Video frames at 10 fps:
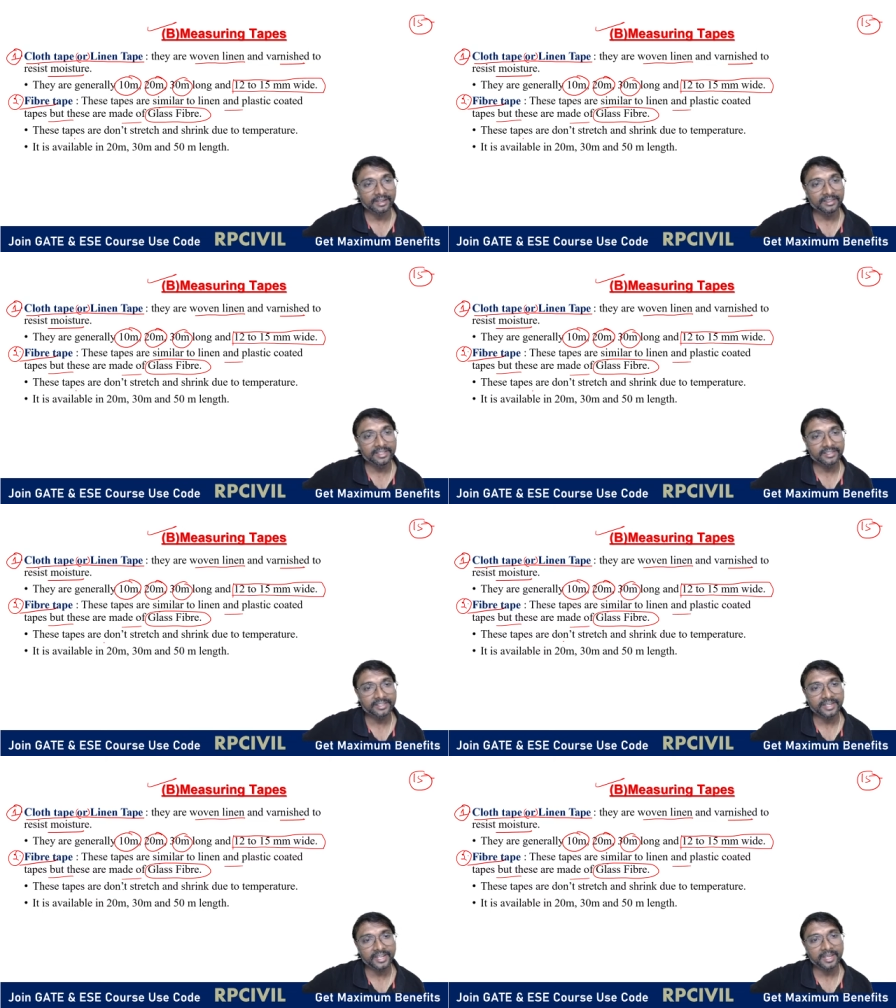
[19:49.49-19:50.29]

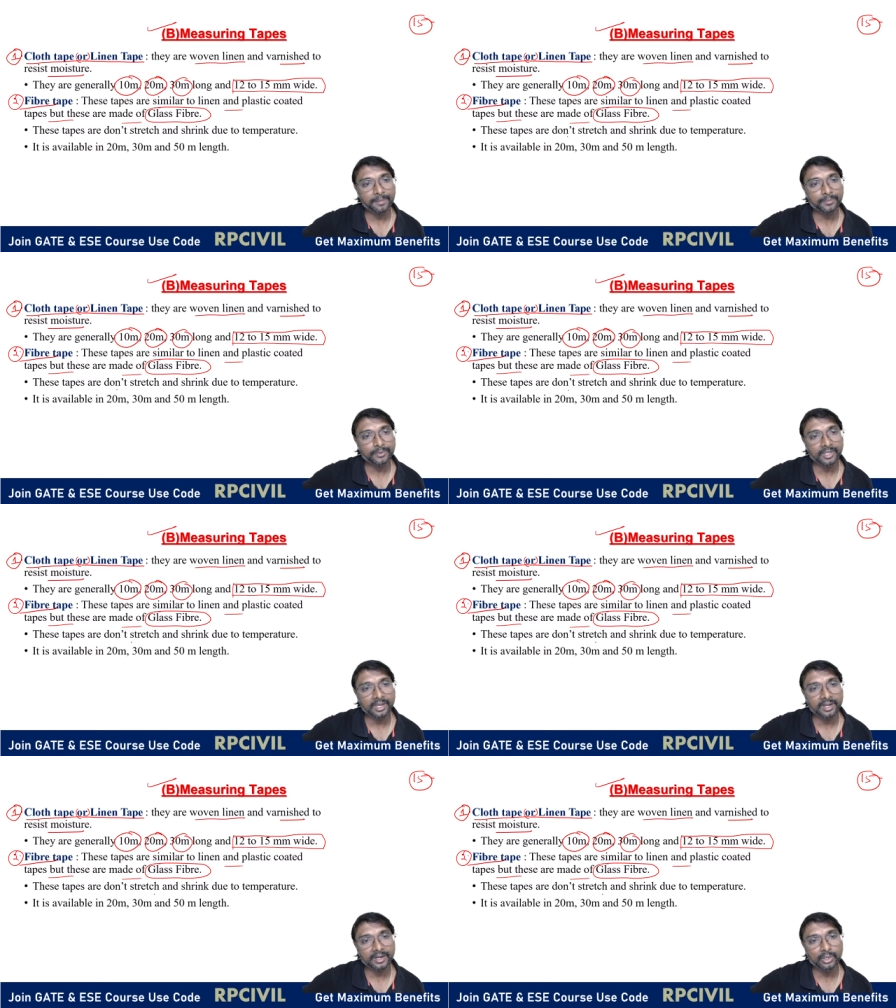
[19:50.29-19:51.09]
These tapes
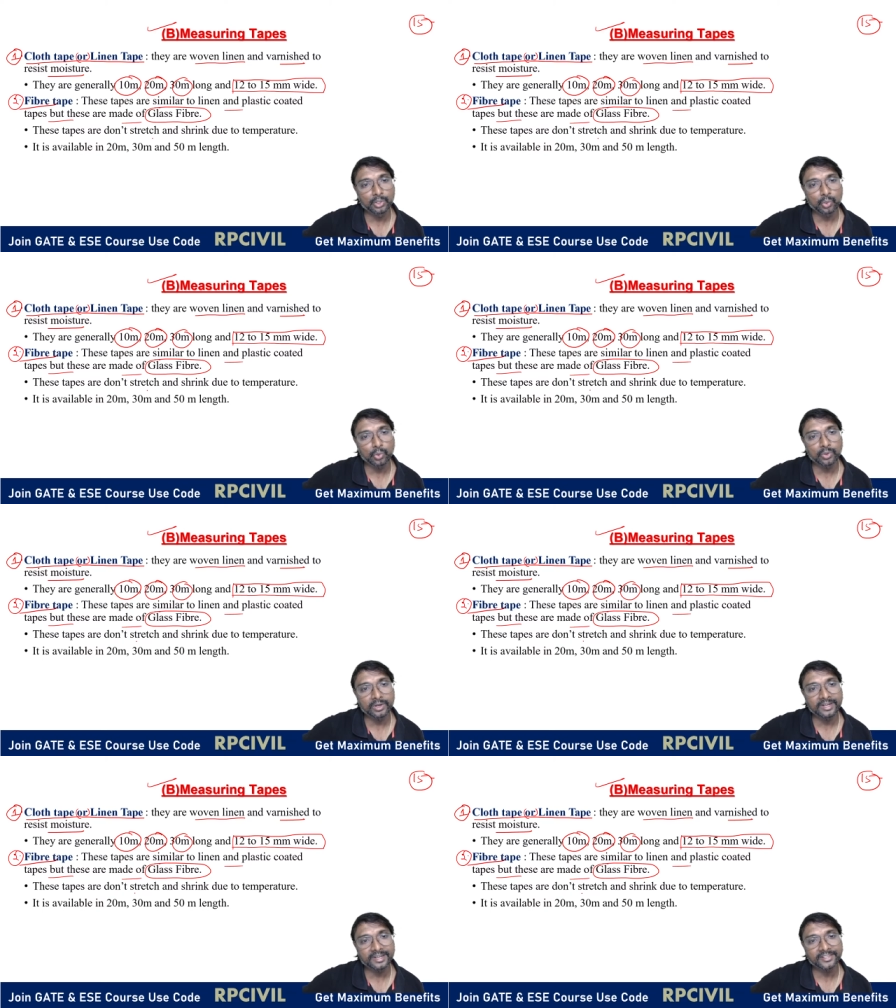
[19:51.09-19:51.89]
are
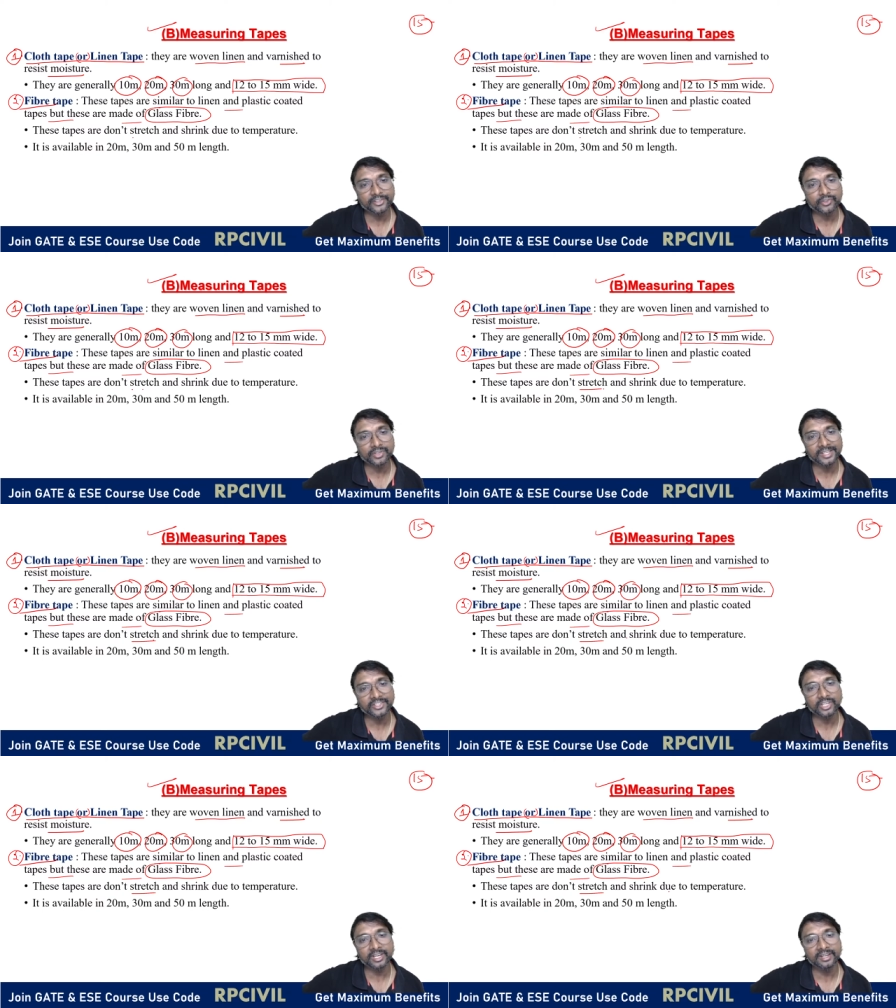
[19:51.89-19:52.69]
don't
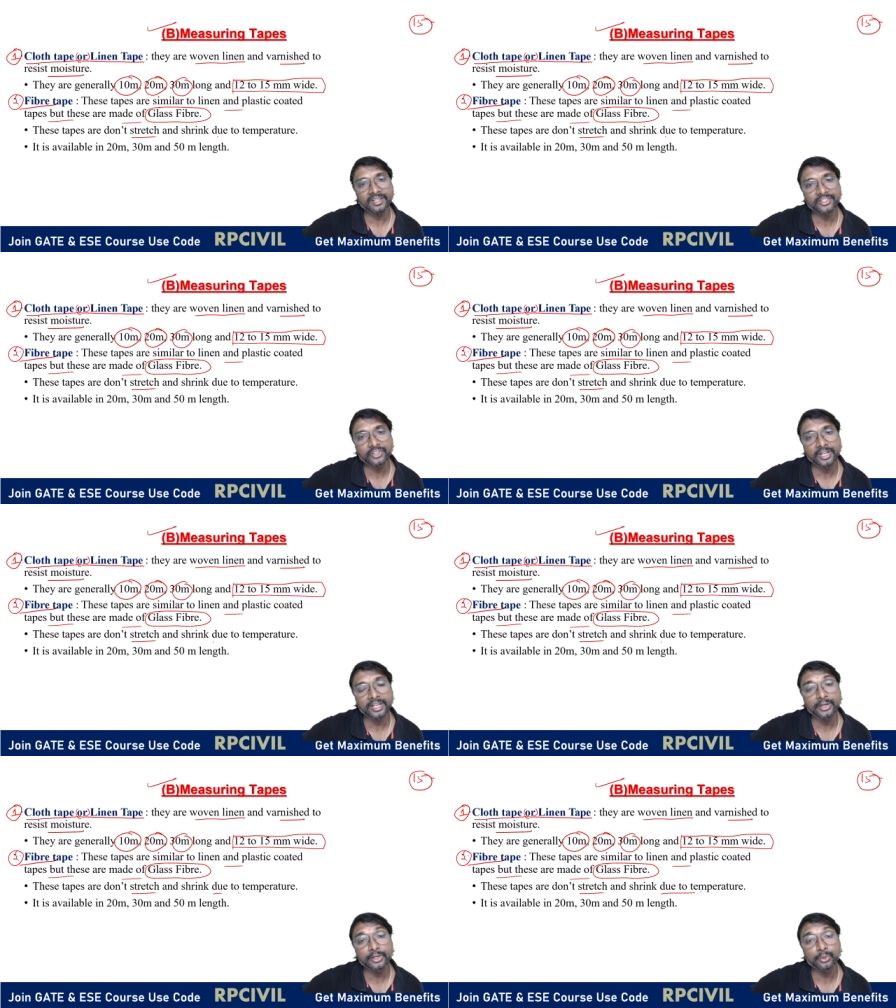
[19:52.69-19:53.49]
stretch and
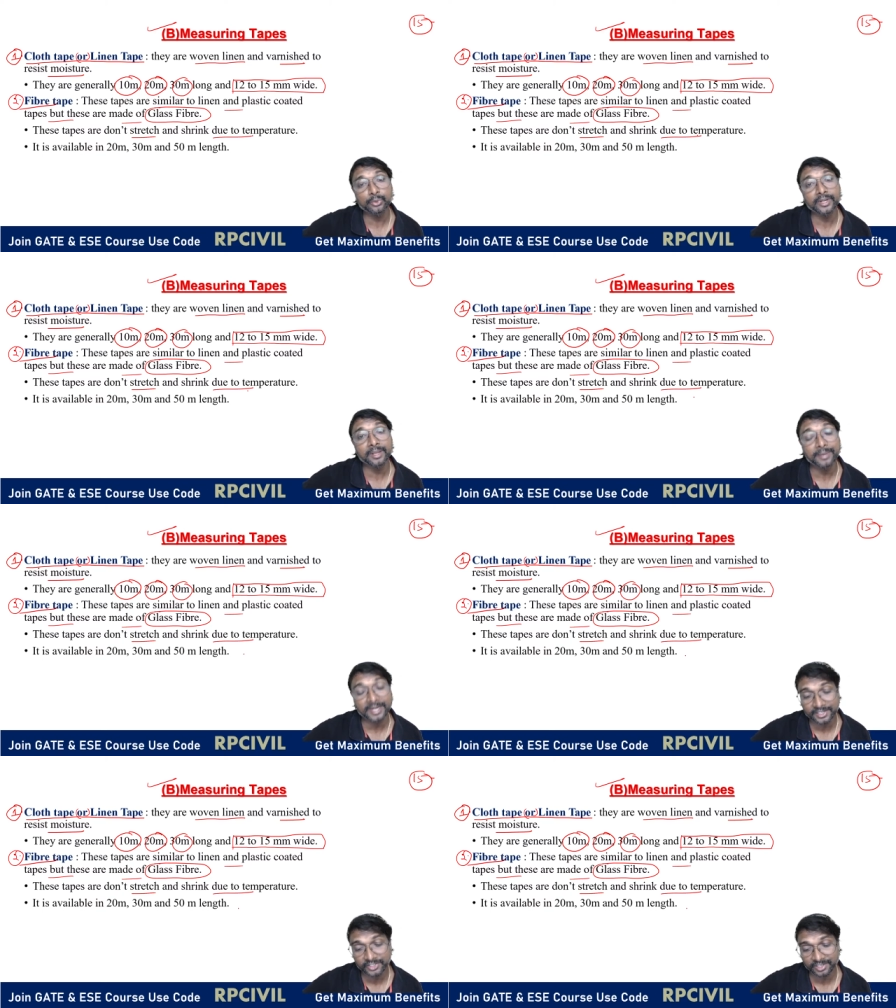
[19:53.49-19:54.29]
shrink due to
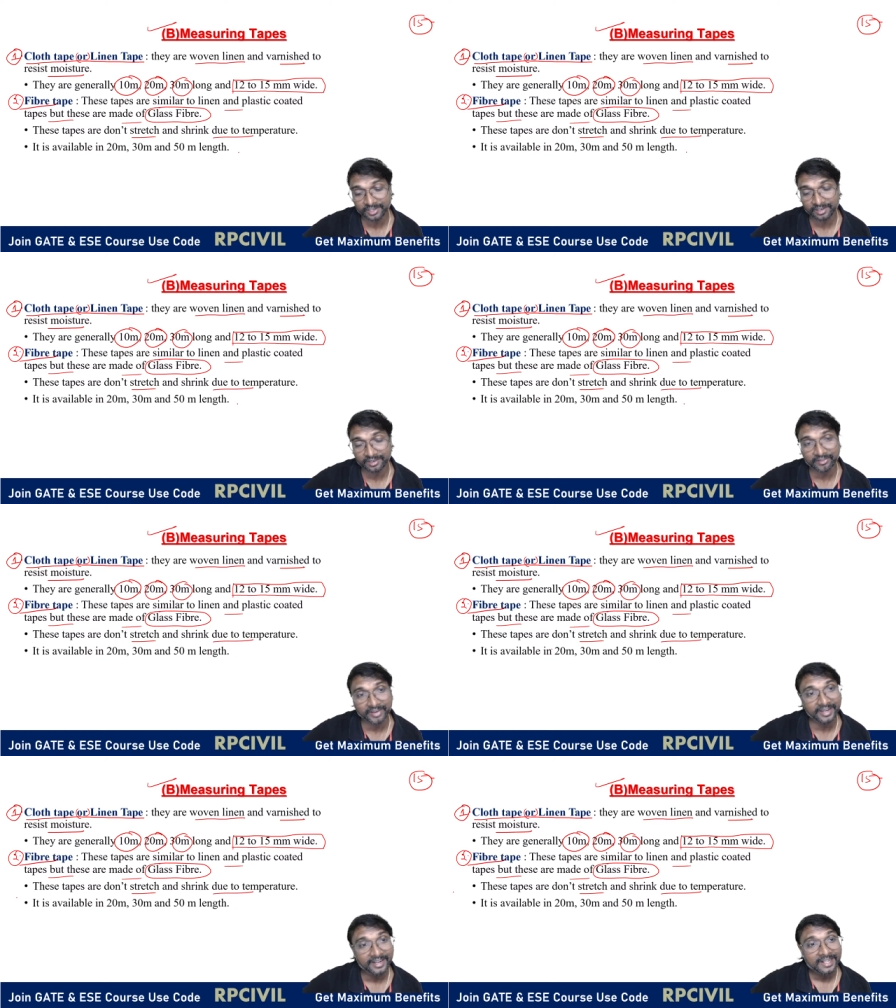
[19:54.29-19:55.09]
temperature,
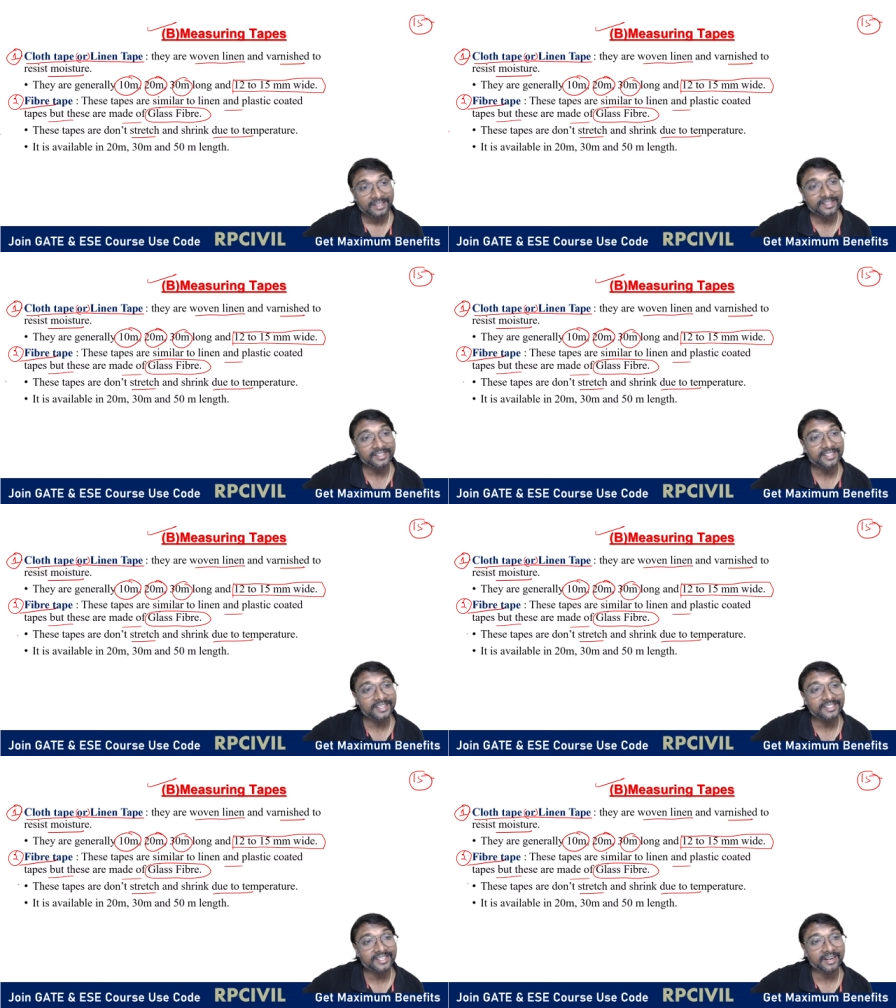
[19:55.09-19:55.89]
right? This
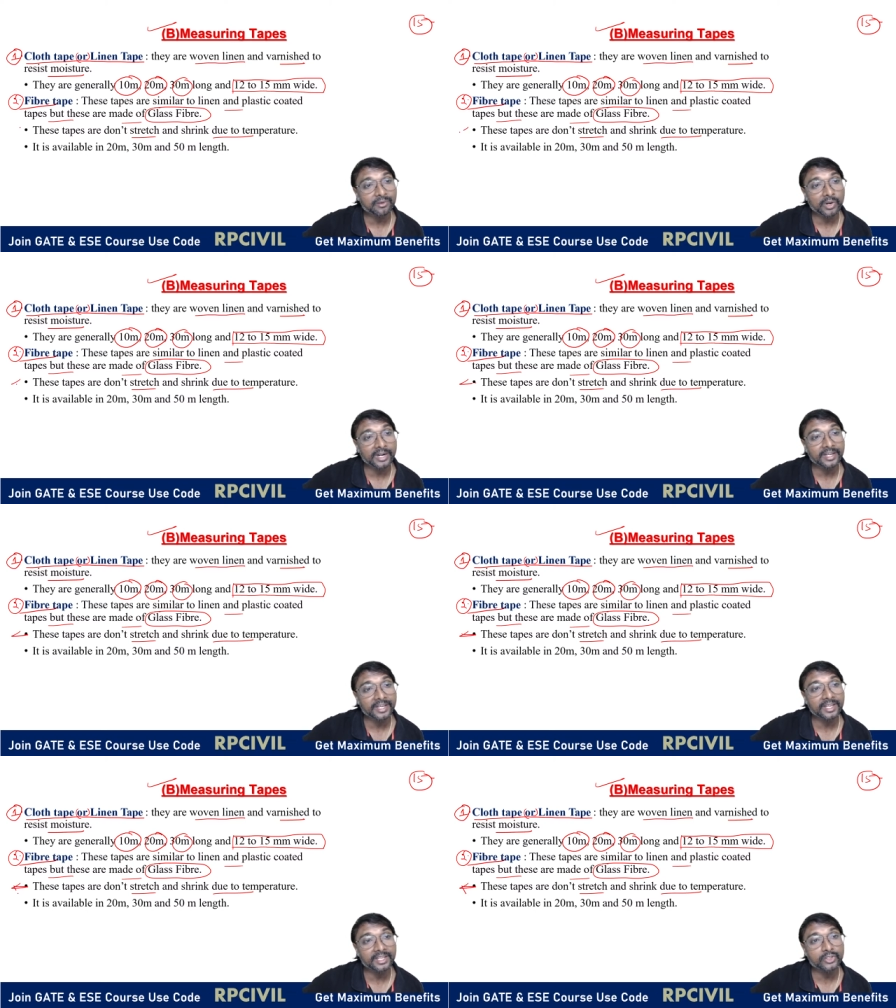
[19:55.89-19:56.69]
is the
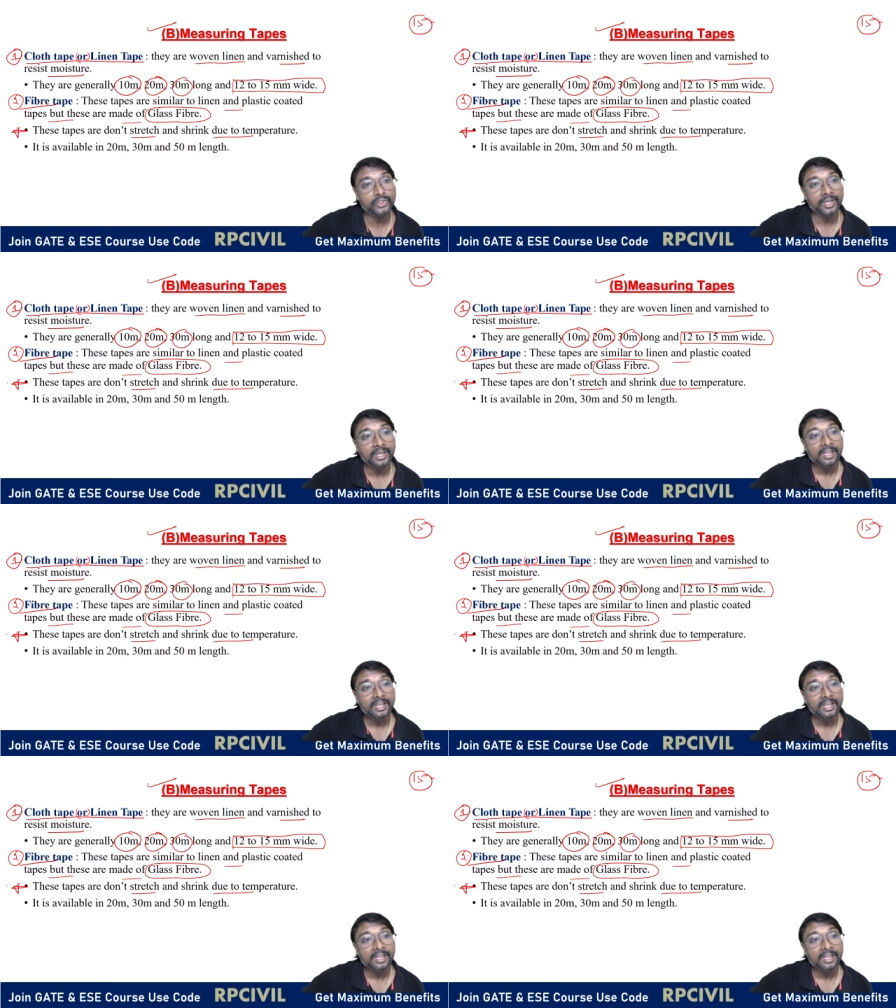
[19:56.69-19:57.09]
advantage.